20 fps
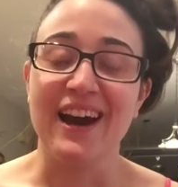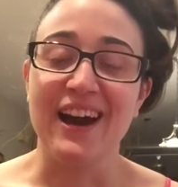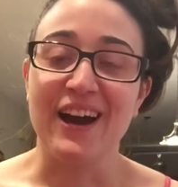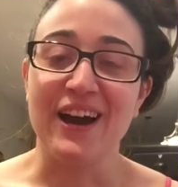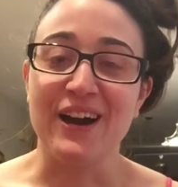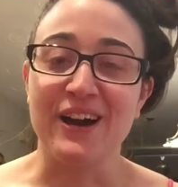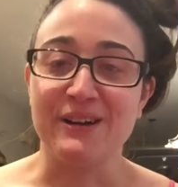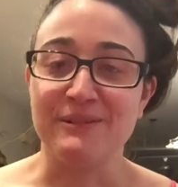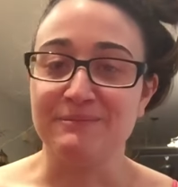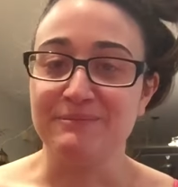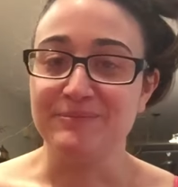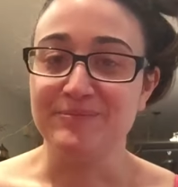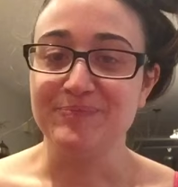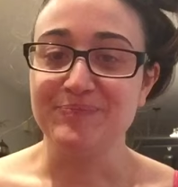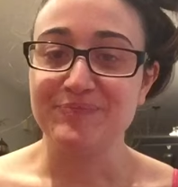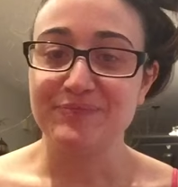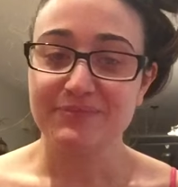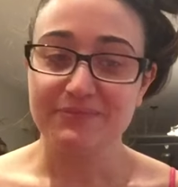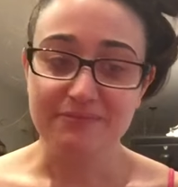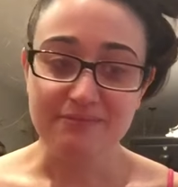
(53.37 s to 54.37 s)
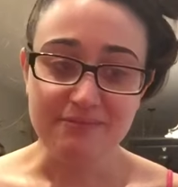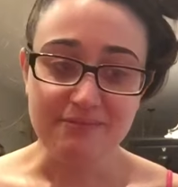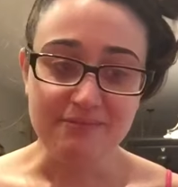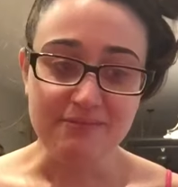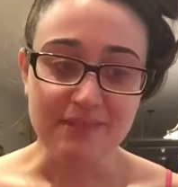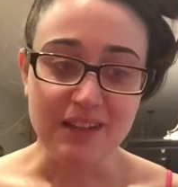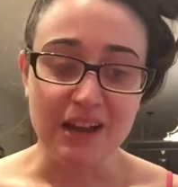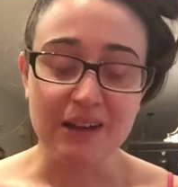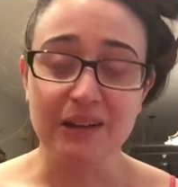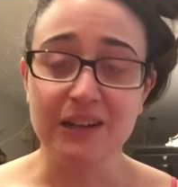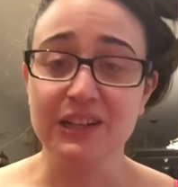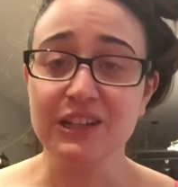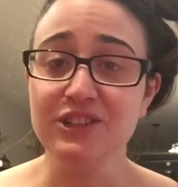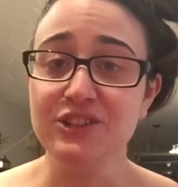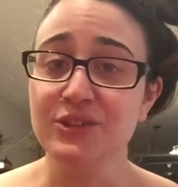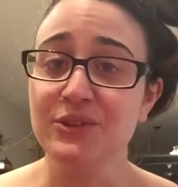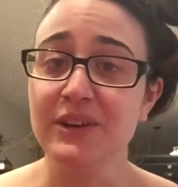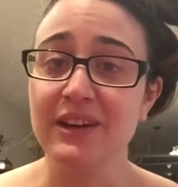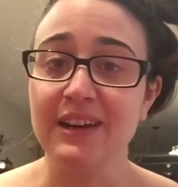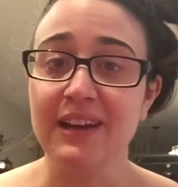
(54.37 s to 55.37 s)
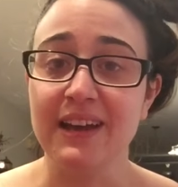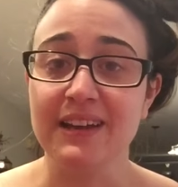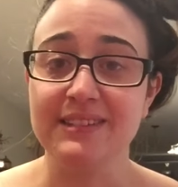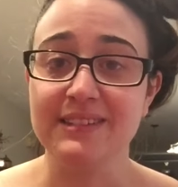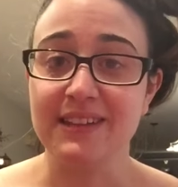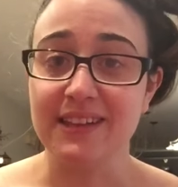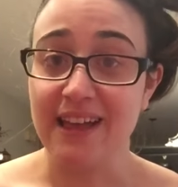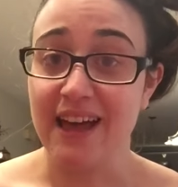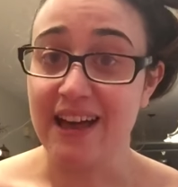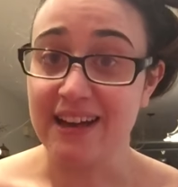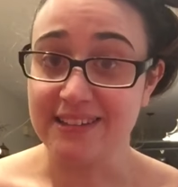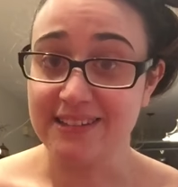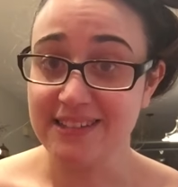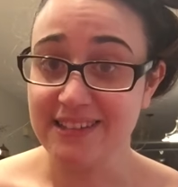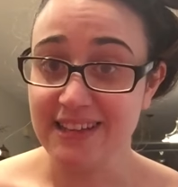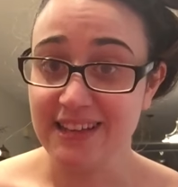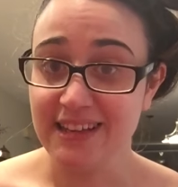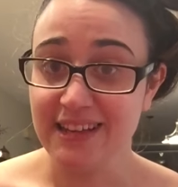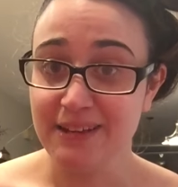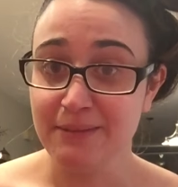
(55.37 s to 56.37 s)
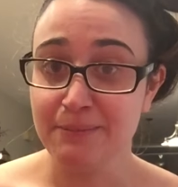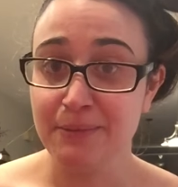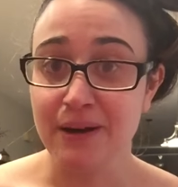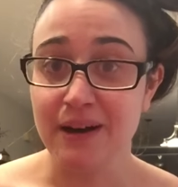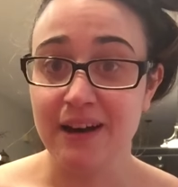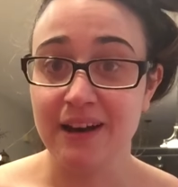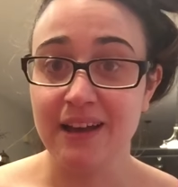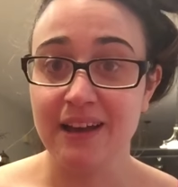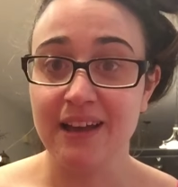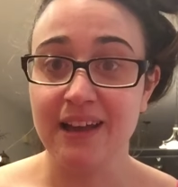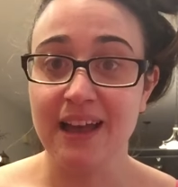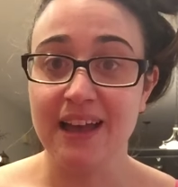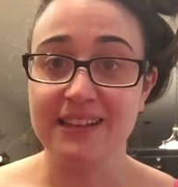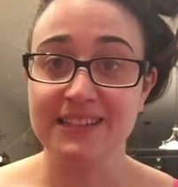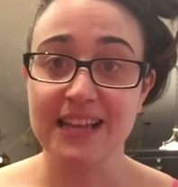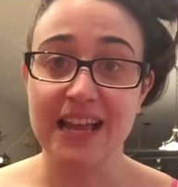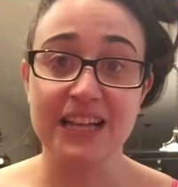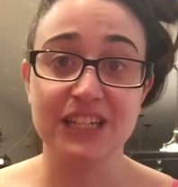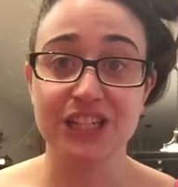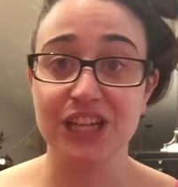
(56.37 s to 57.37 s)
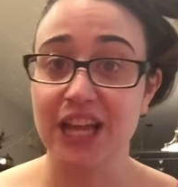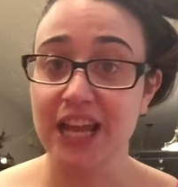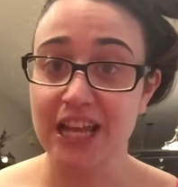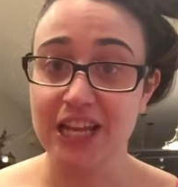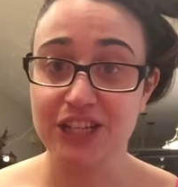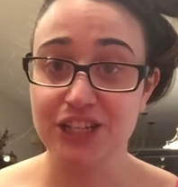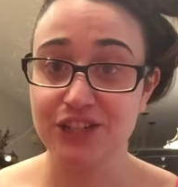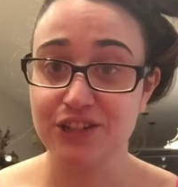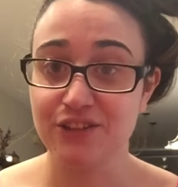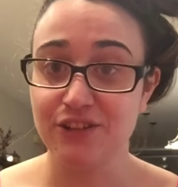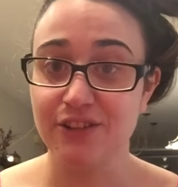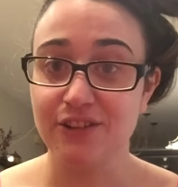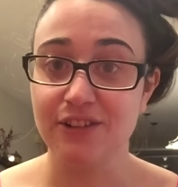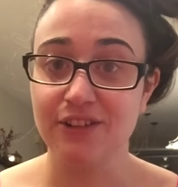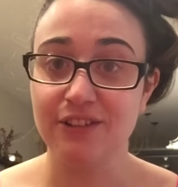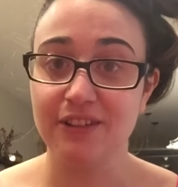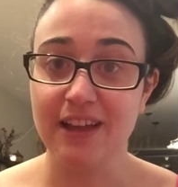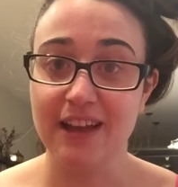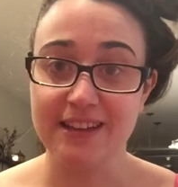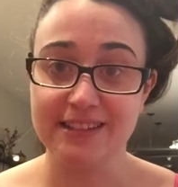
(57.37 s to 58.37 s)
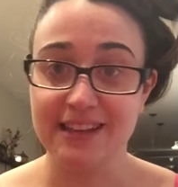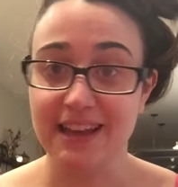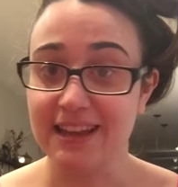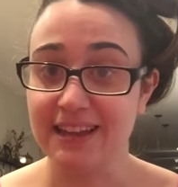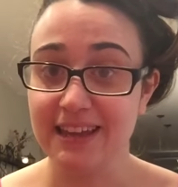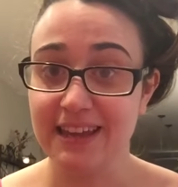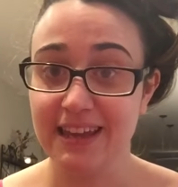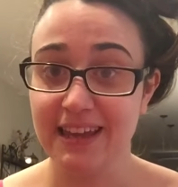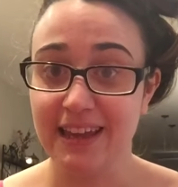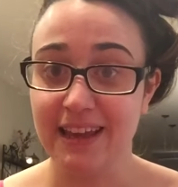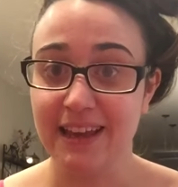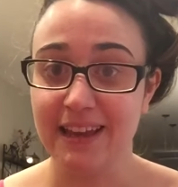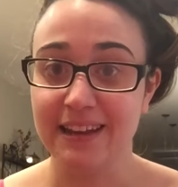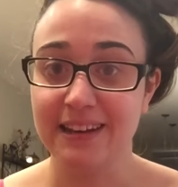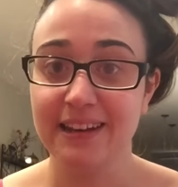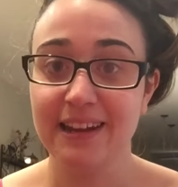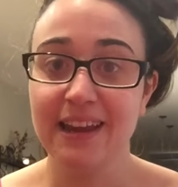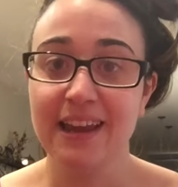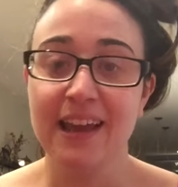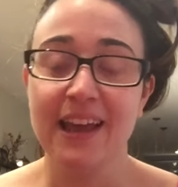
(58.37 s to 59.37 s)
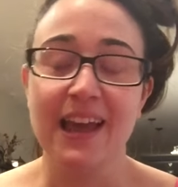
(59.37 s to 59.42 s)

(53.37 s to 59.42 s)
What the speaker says: I'm going to do it as classy but as educational as I can.